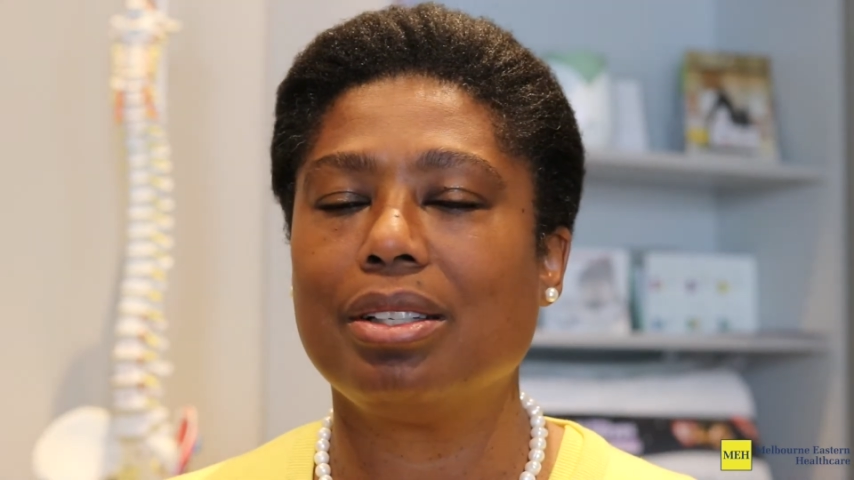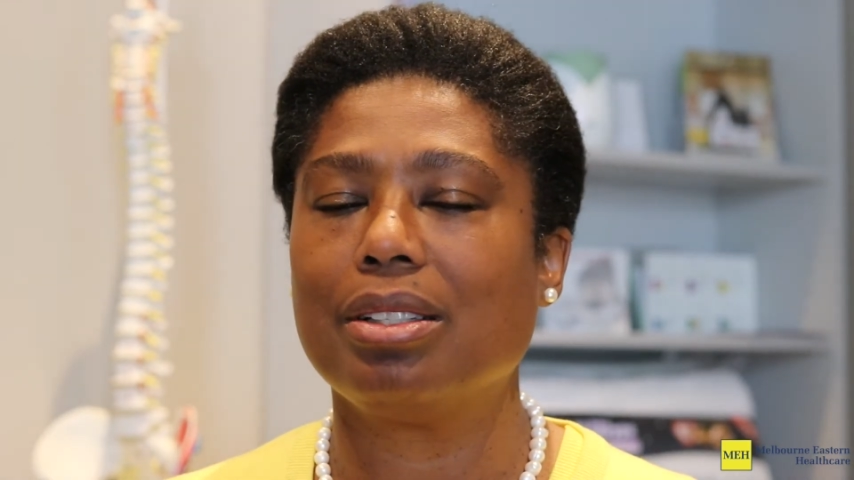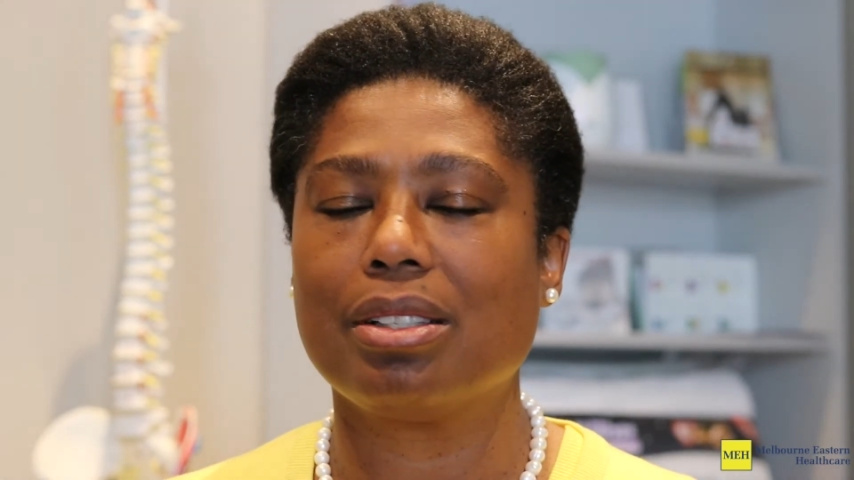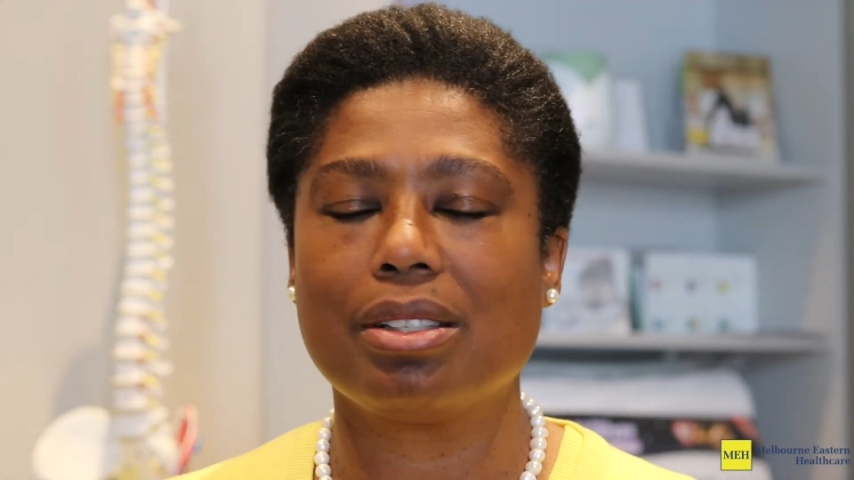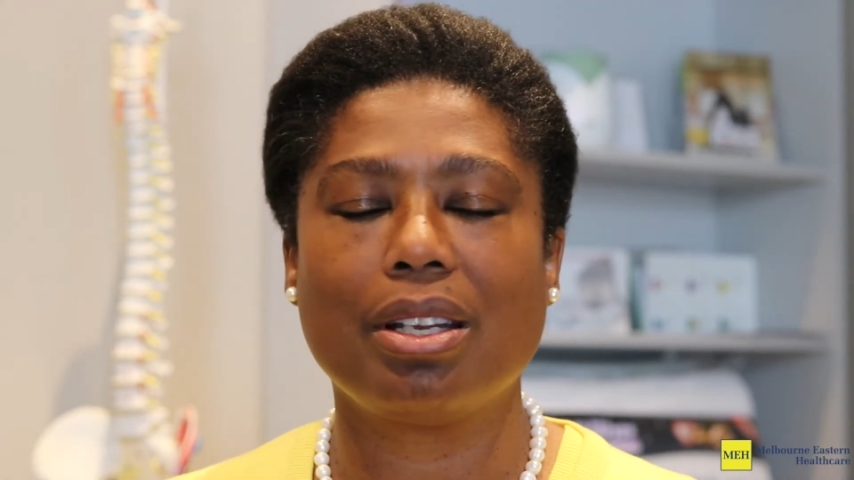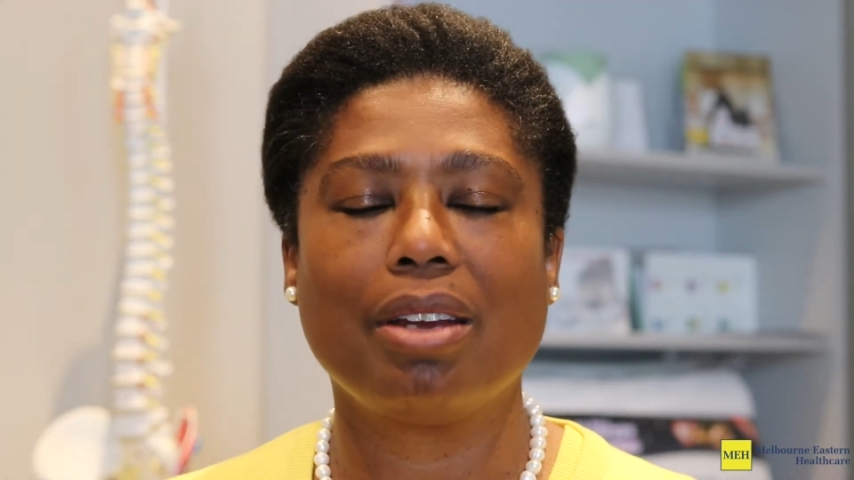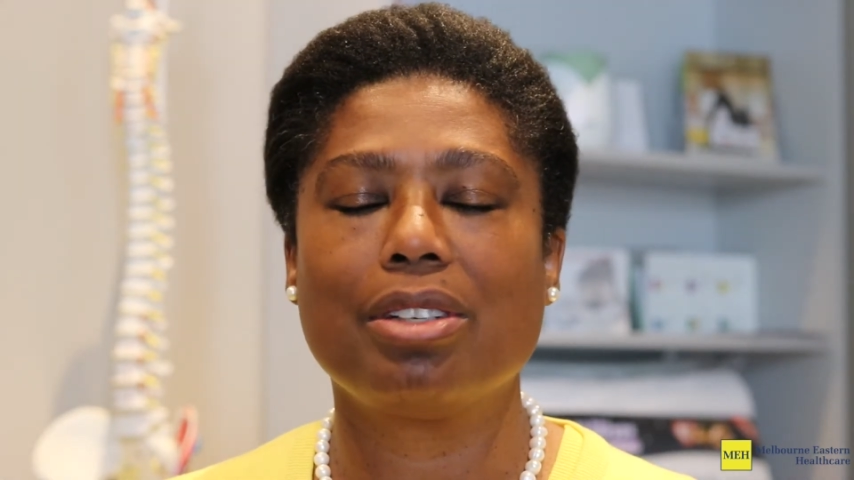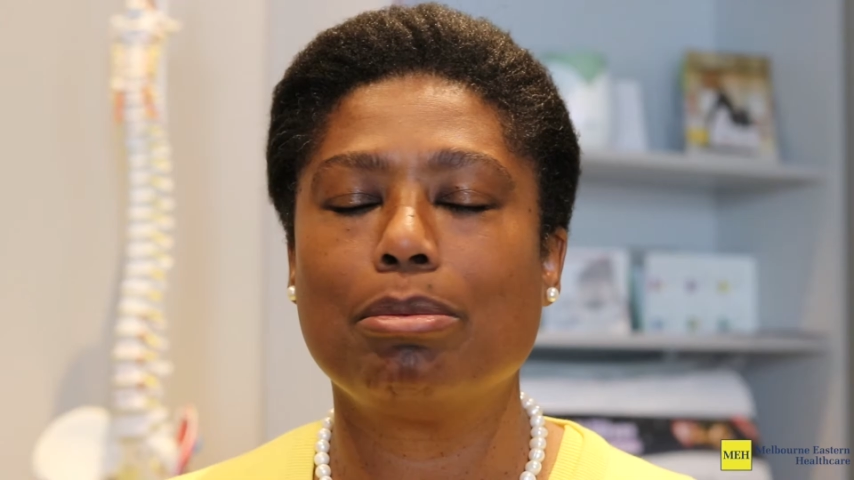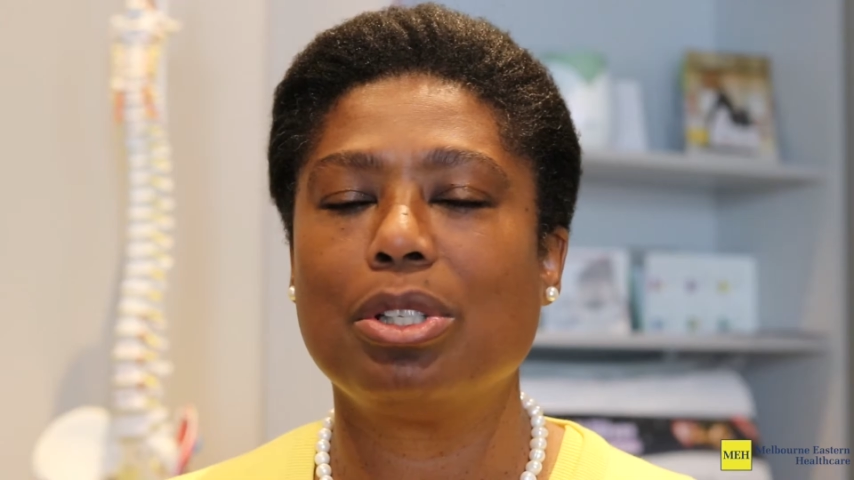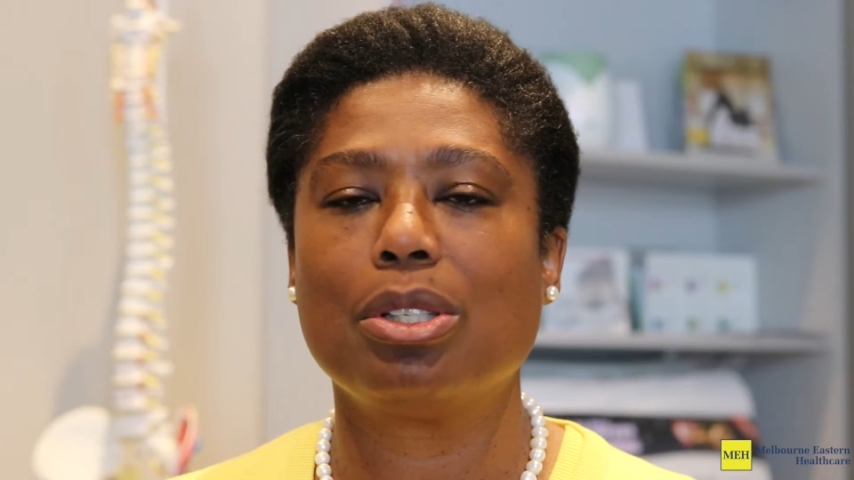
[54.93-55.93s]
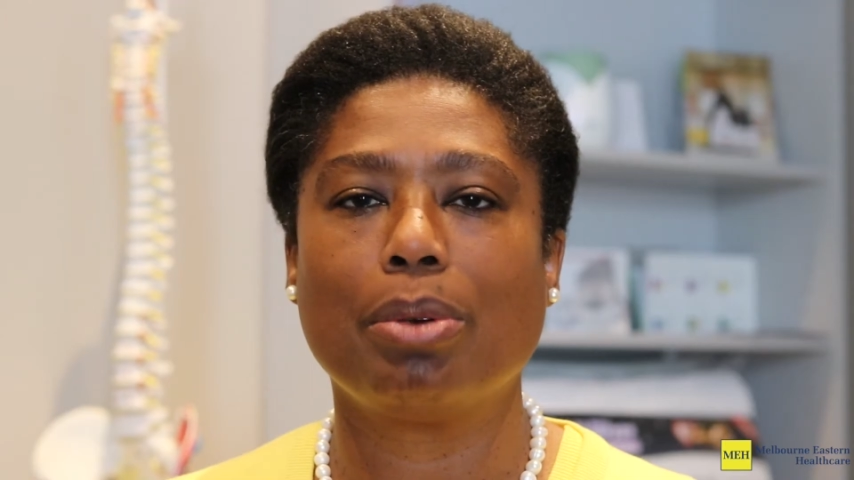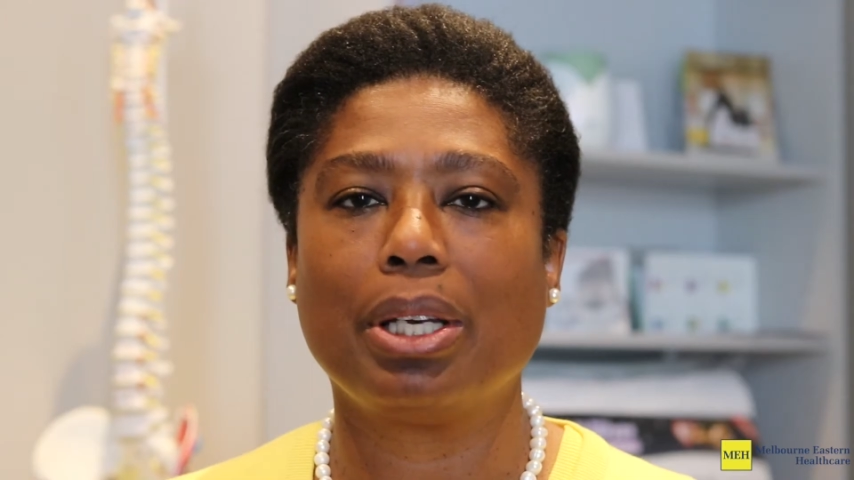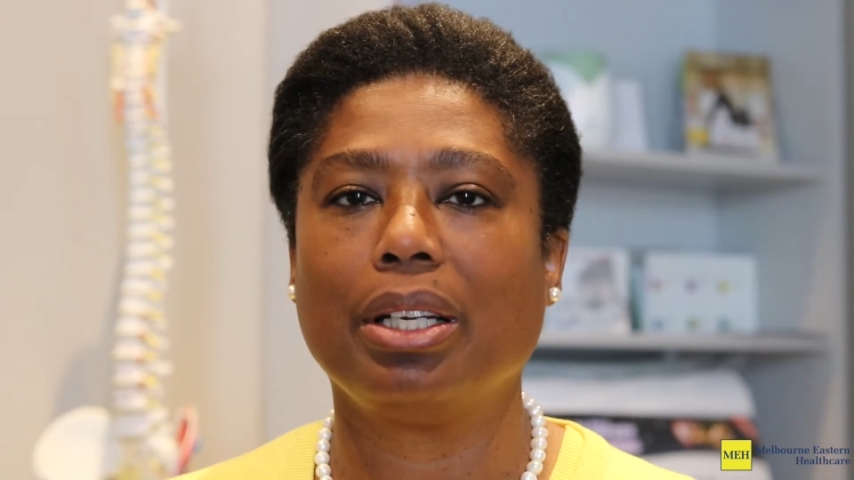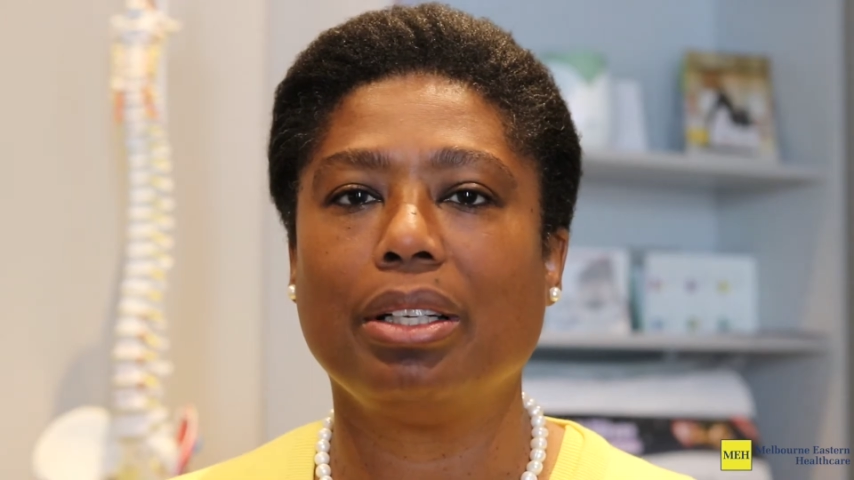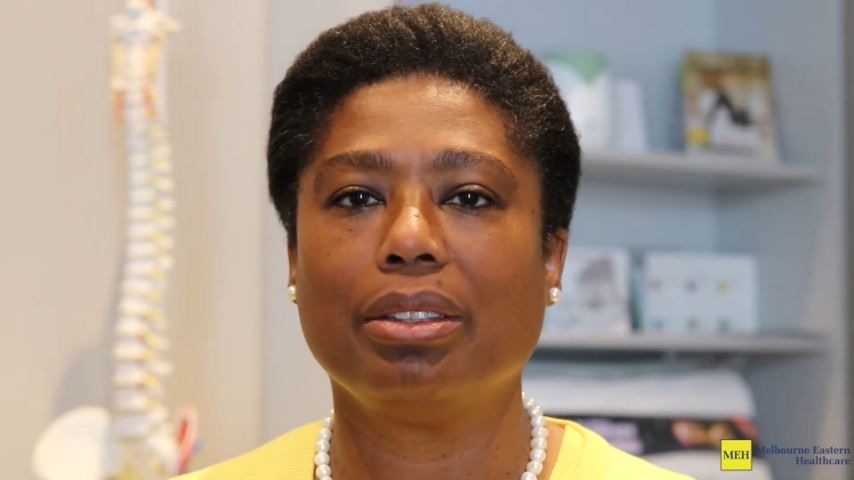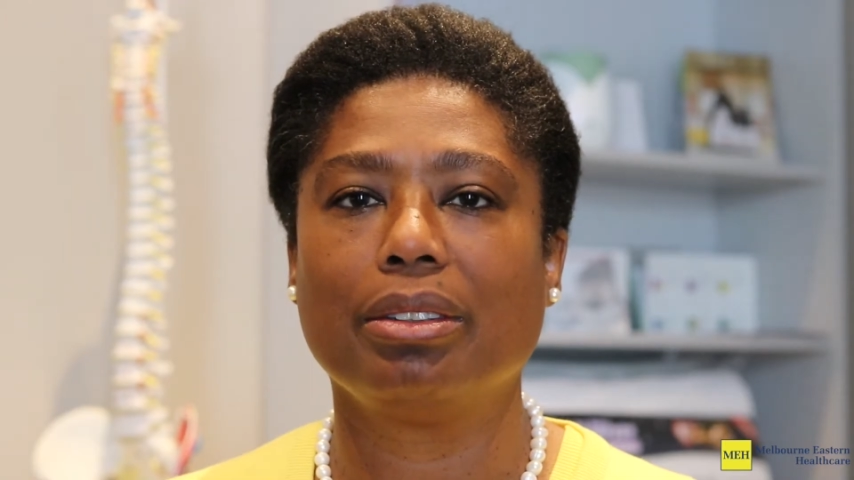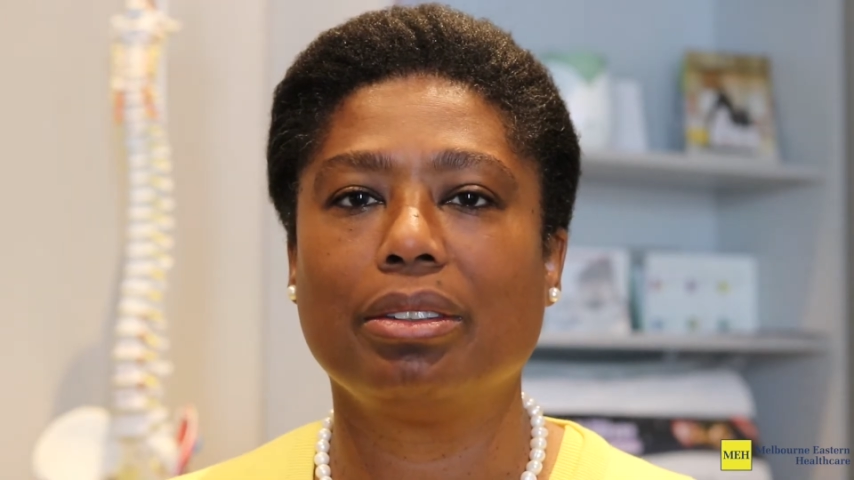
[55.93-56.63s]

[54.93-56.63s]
and it doesn't have to be sweaty.